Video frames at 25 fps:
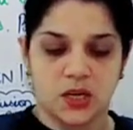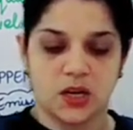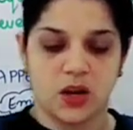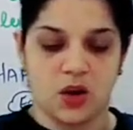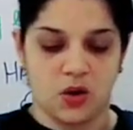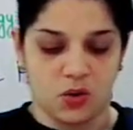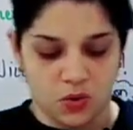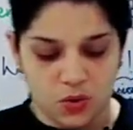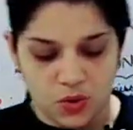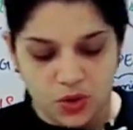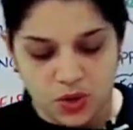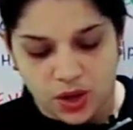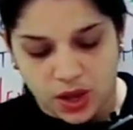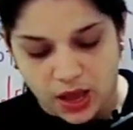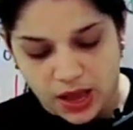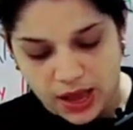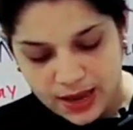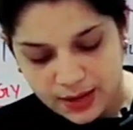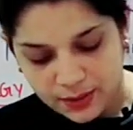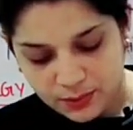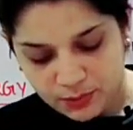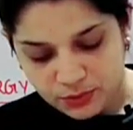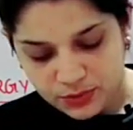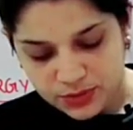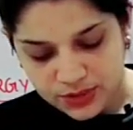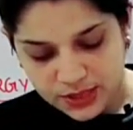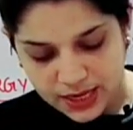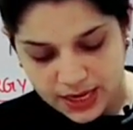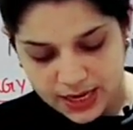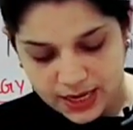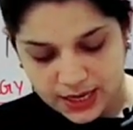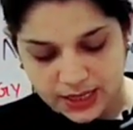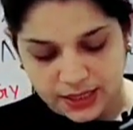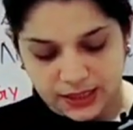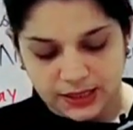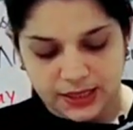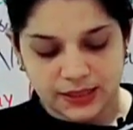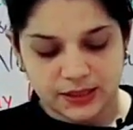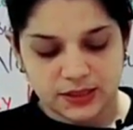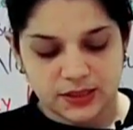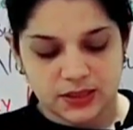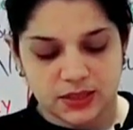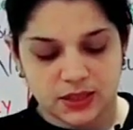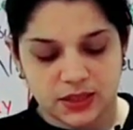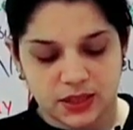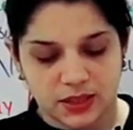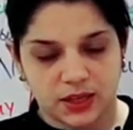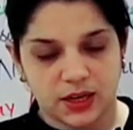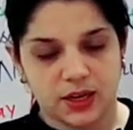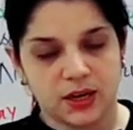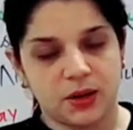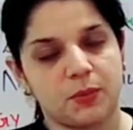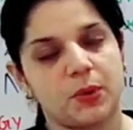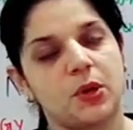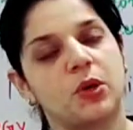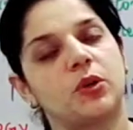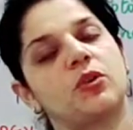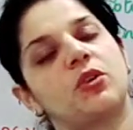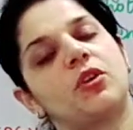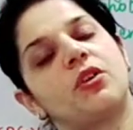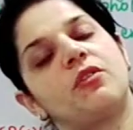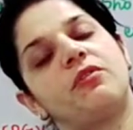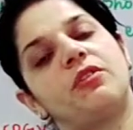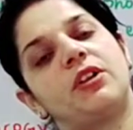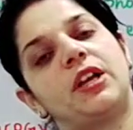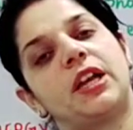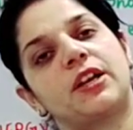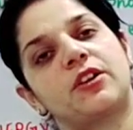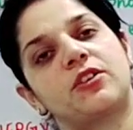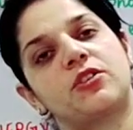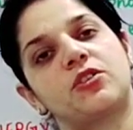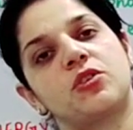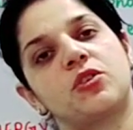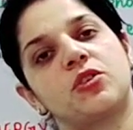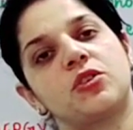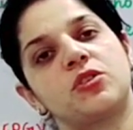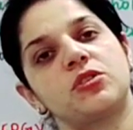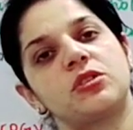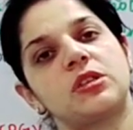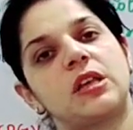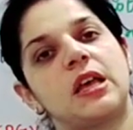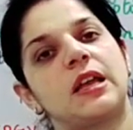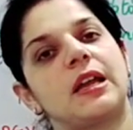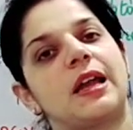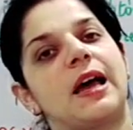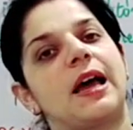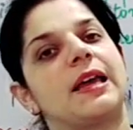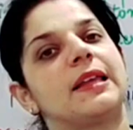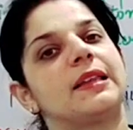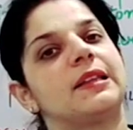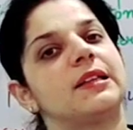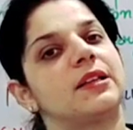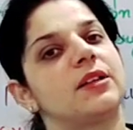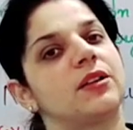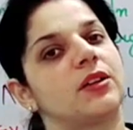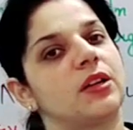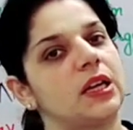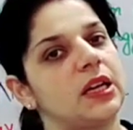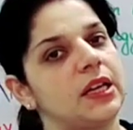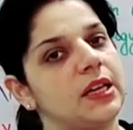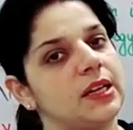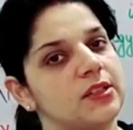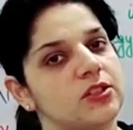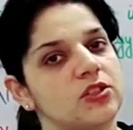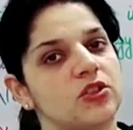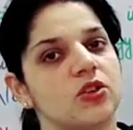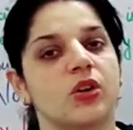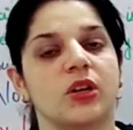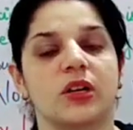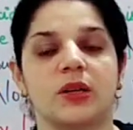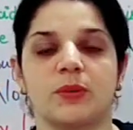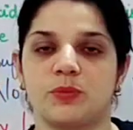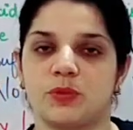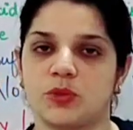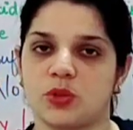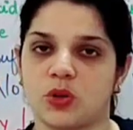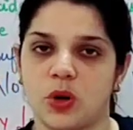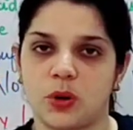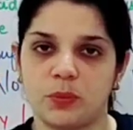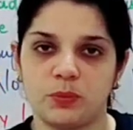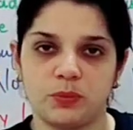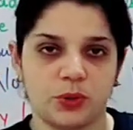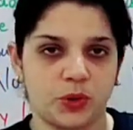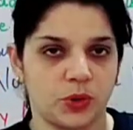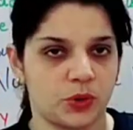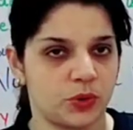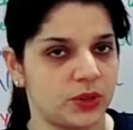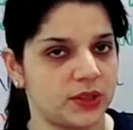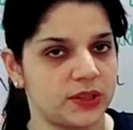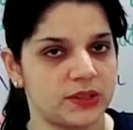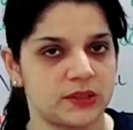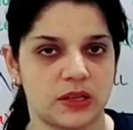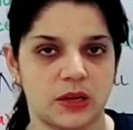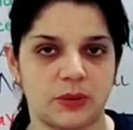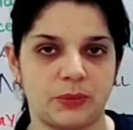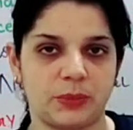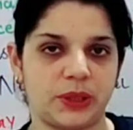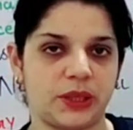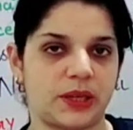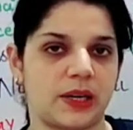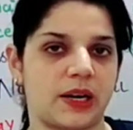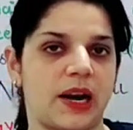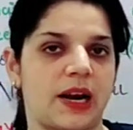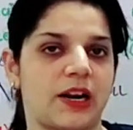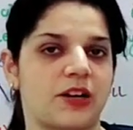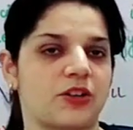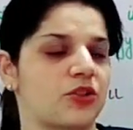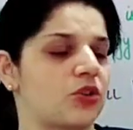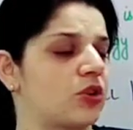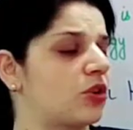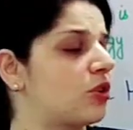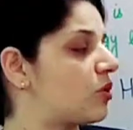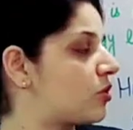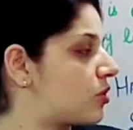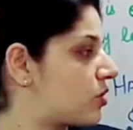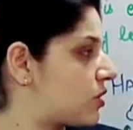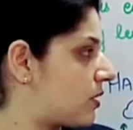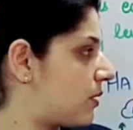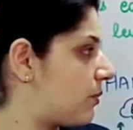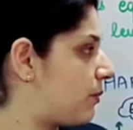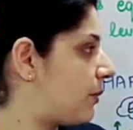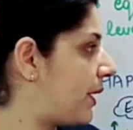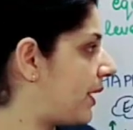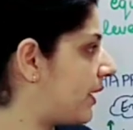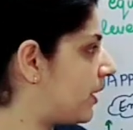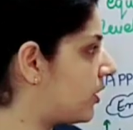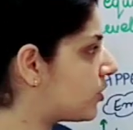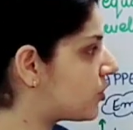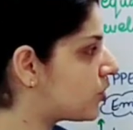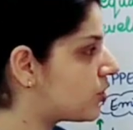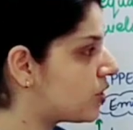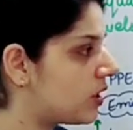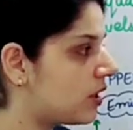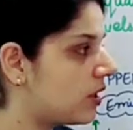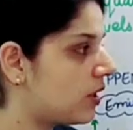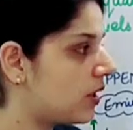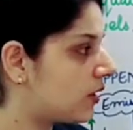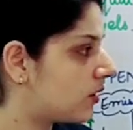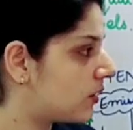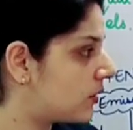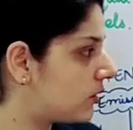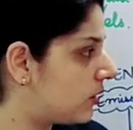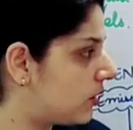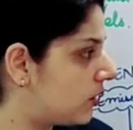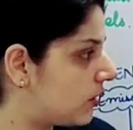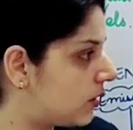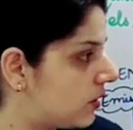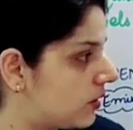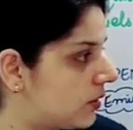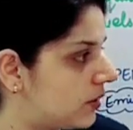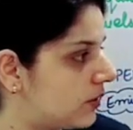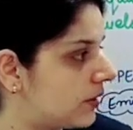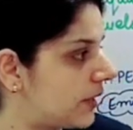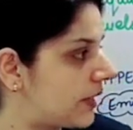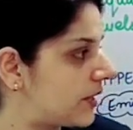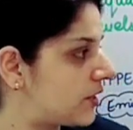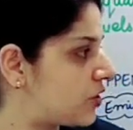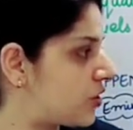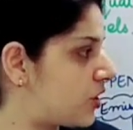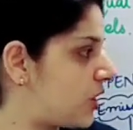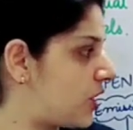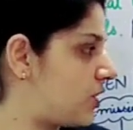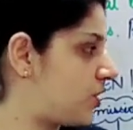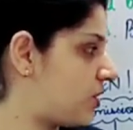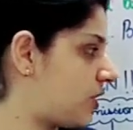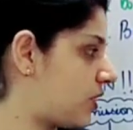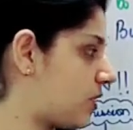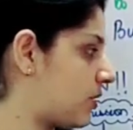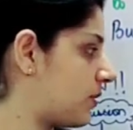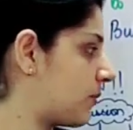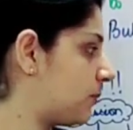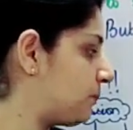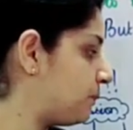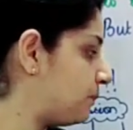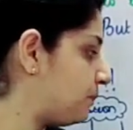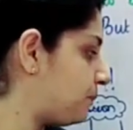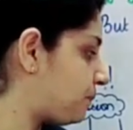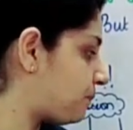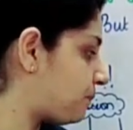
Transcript: Now, I am saying that certain amount of electrons are either released or absorbed during some interaction or some energy exchanges.